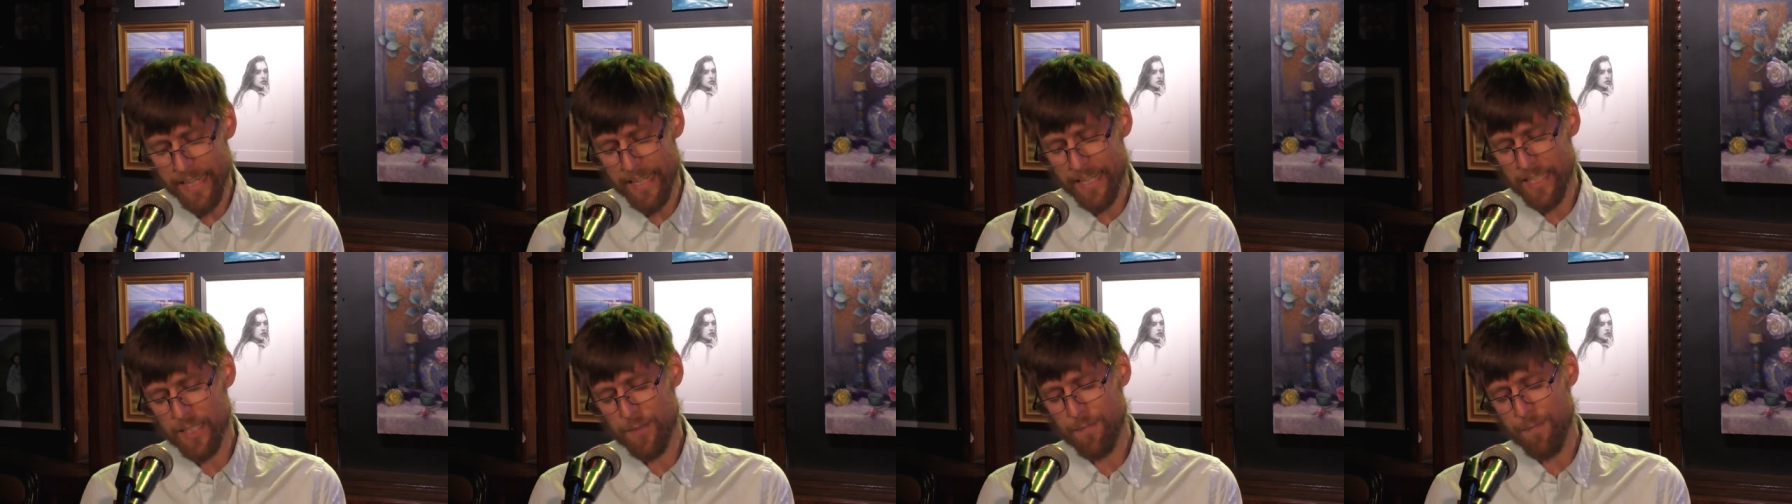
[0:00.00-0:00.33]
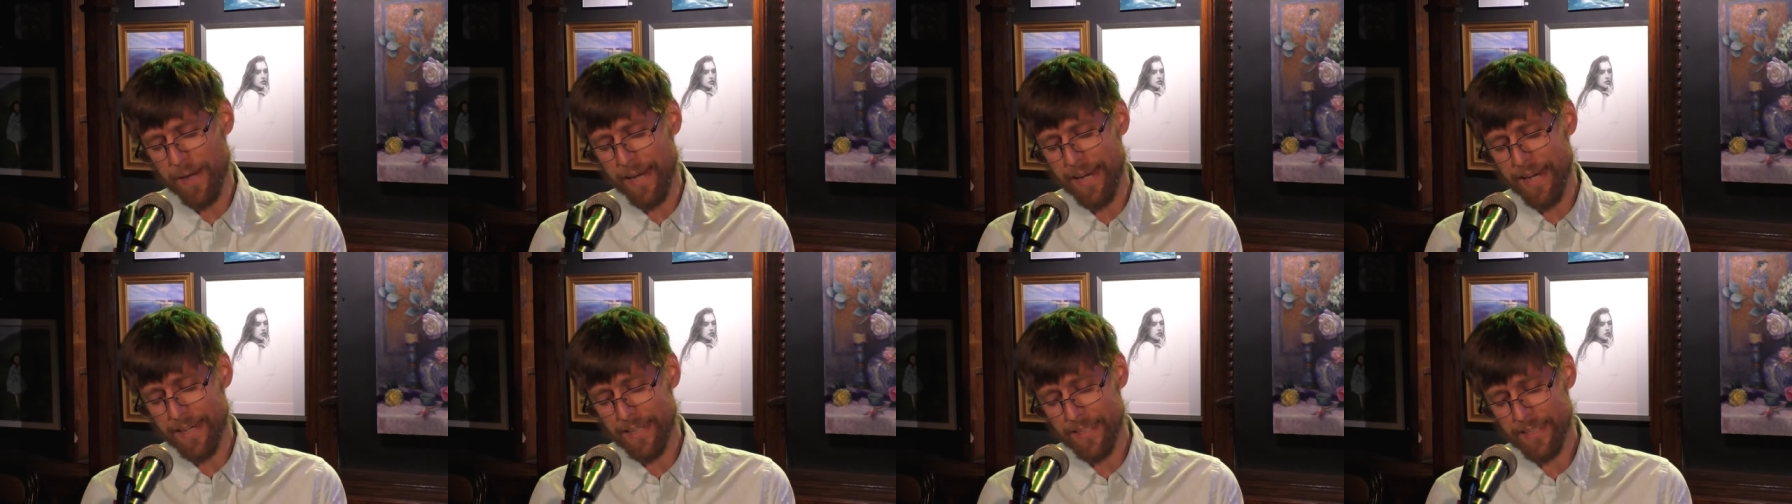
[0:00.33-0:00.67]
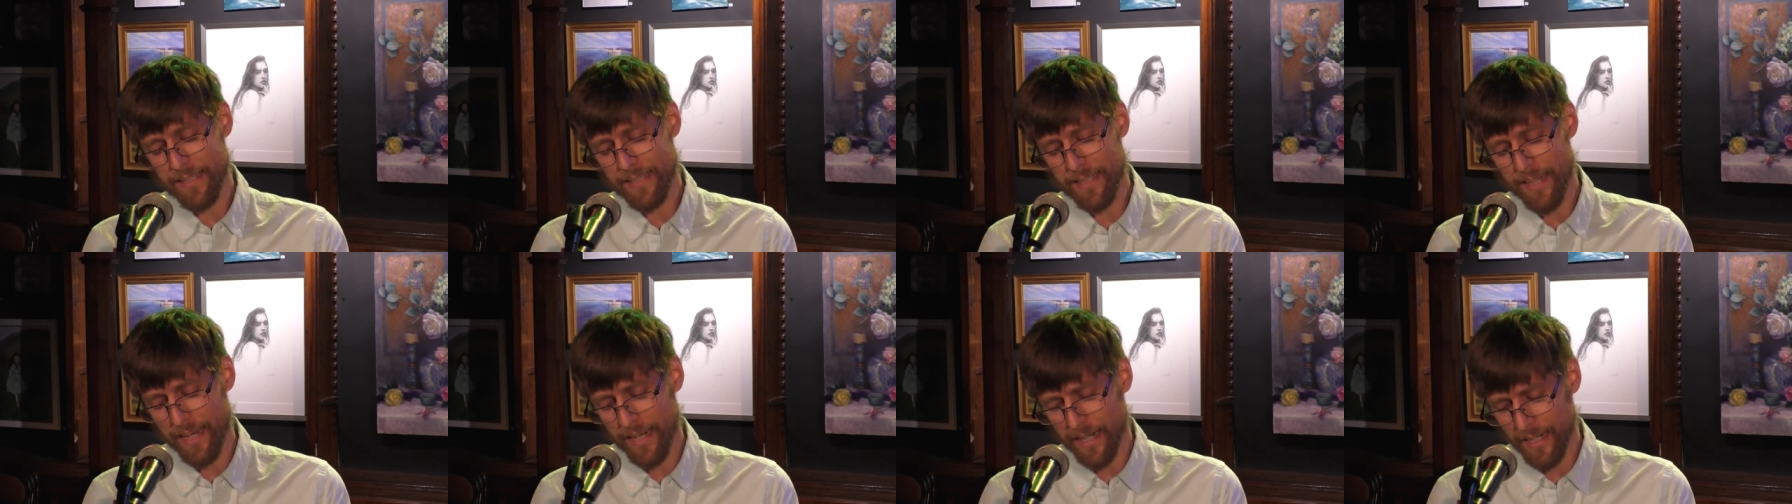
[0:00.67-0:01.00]
the
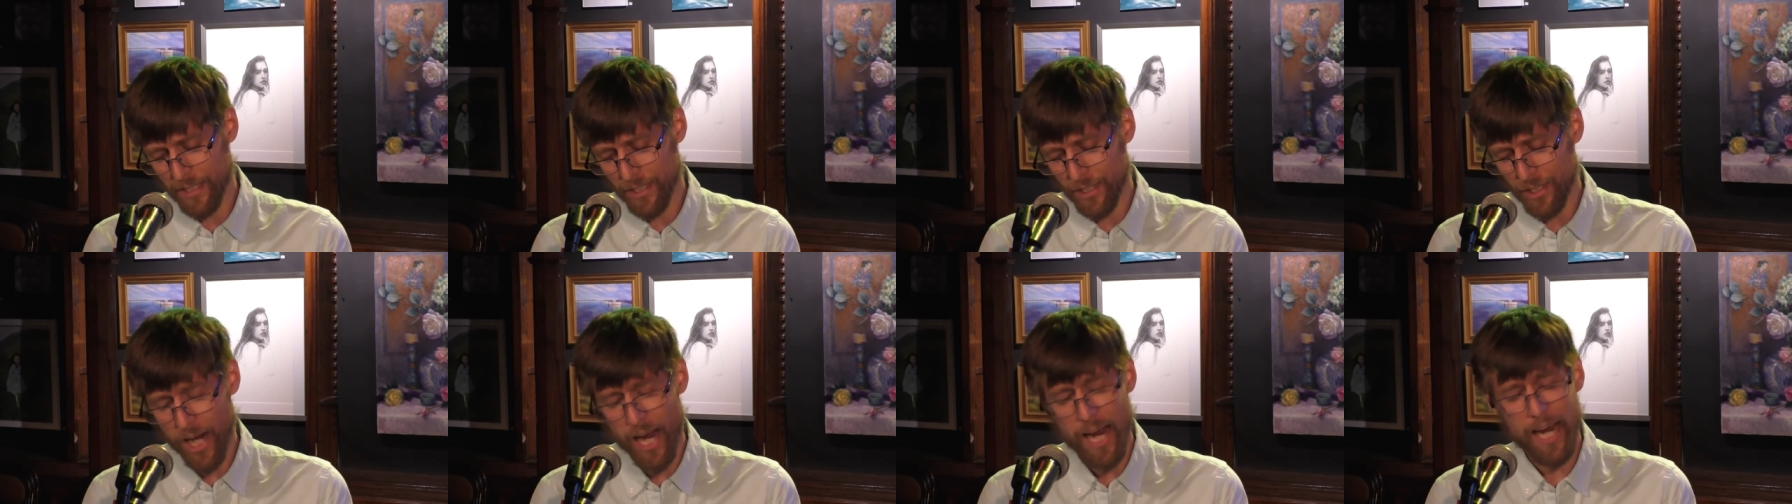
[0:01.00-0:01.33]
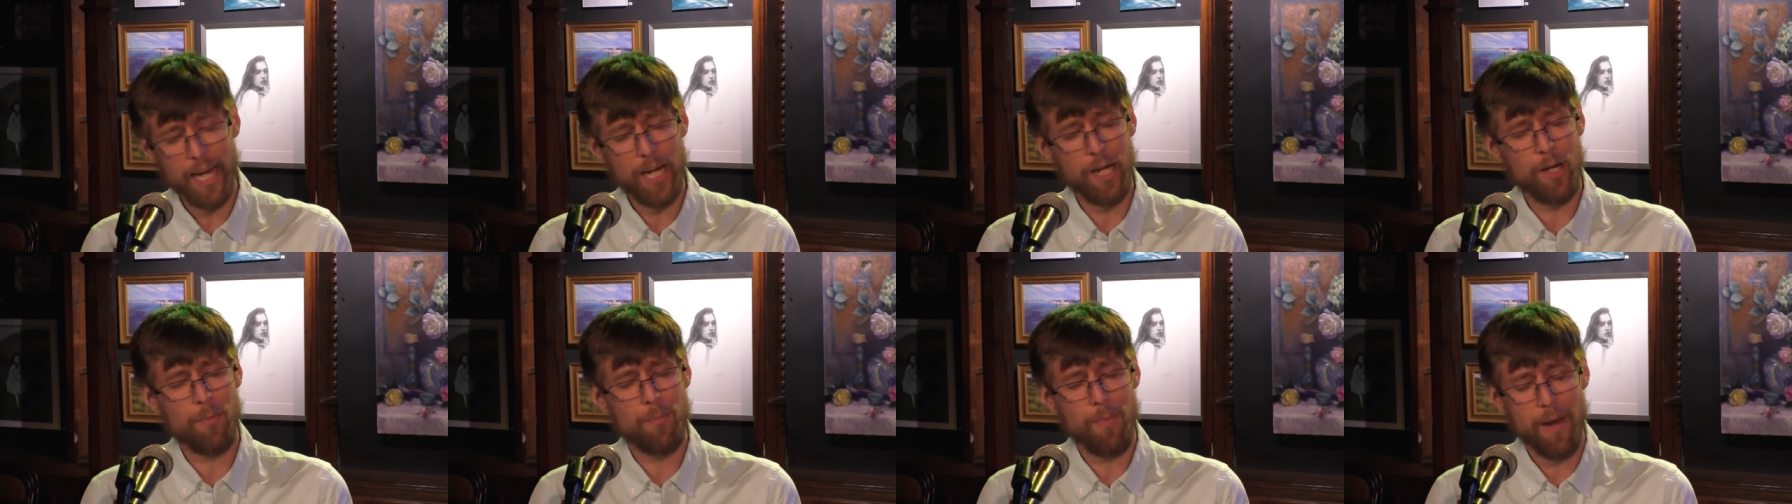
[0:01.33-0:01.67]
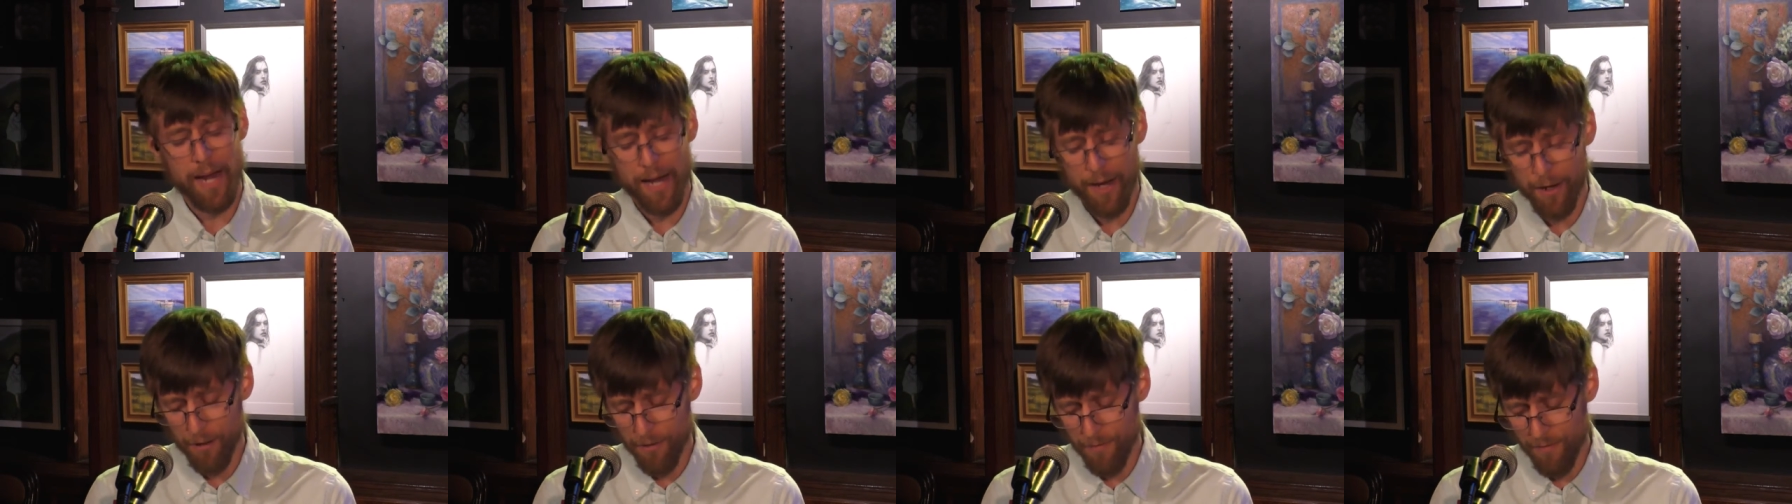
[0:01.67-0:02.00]
space like a giant
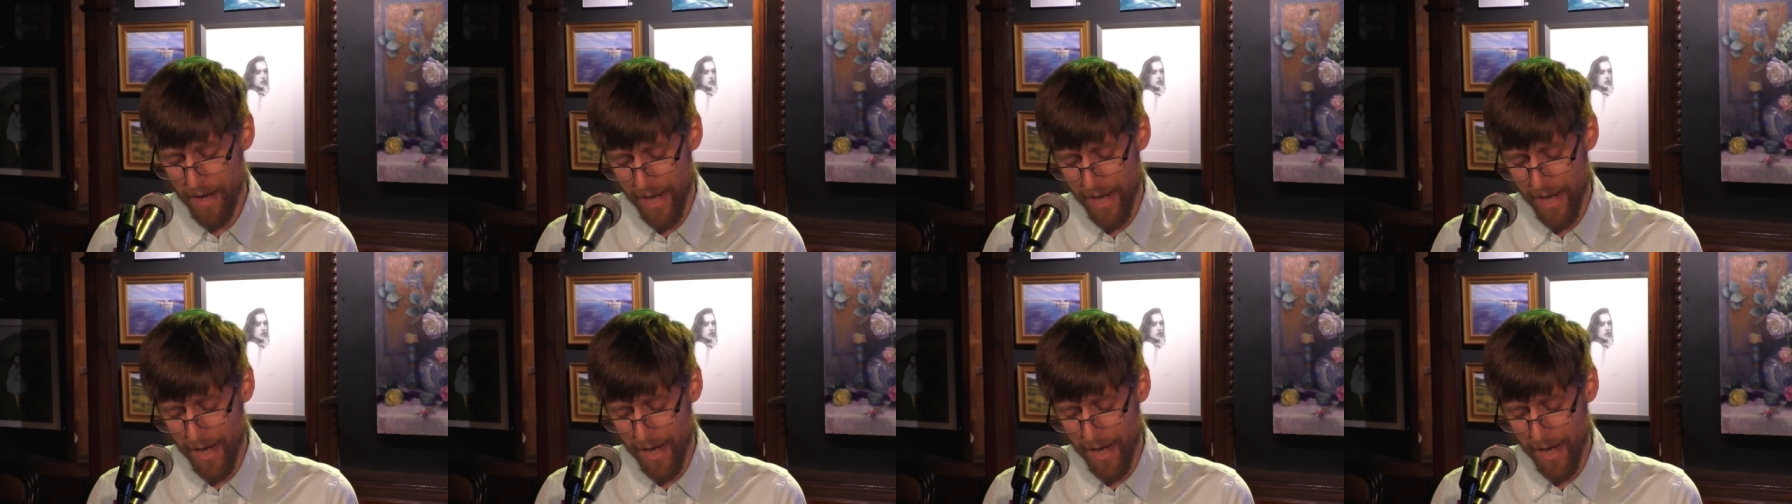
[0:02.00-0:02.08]
pair of